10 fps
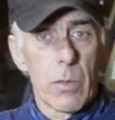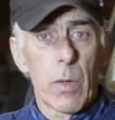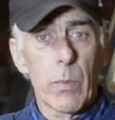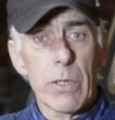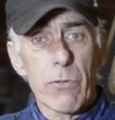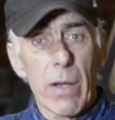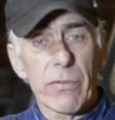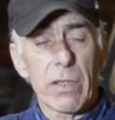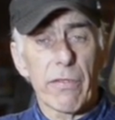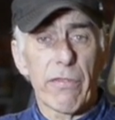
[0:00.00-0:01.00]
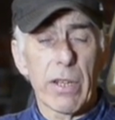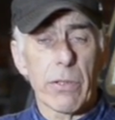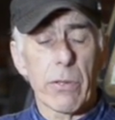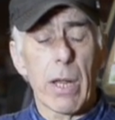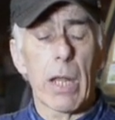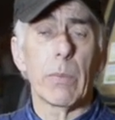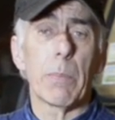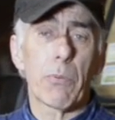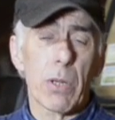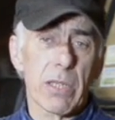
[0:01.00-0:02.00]
When we drive the Defender and we
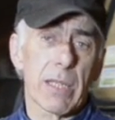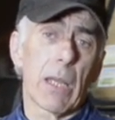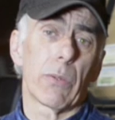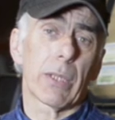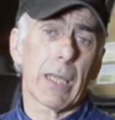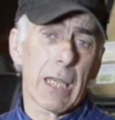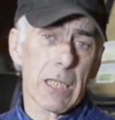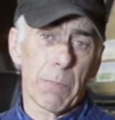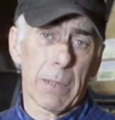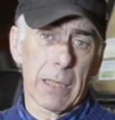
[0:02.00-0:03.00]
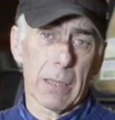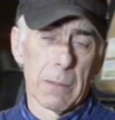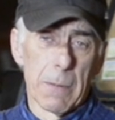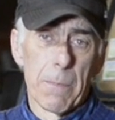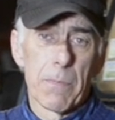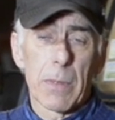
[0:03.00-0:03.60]
press down the gas pedal,